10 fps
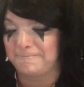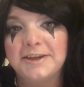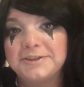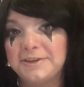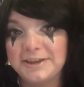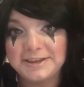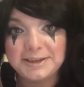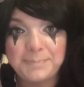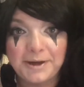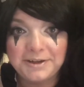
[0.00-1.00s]
So this is
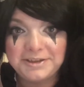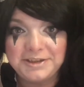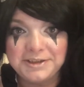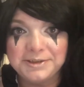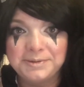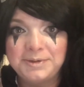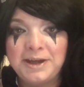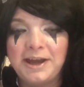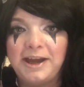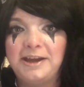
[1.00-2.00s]
part 2
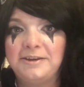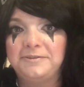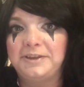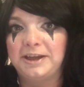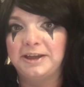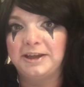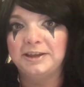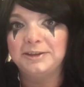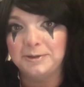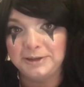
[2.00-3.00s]
of the
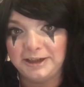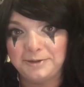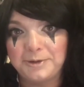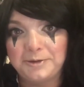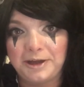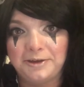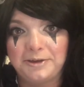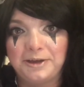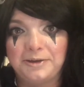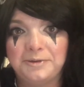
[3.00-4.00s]
Lolita
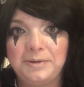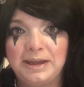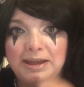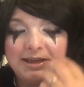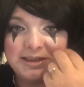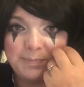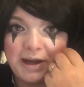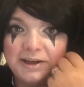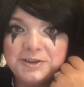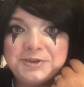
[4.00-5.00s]
Rococo
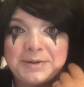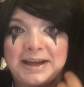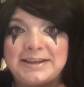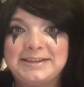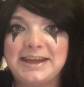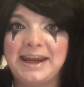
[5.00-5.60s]
inspired dress,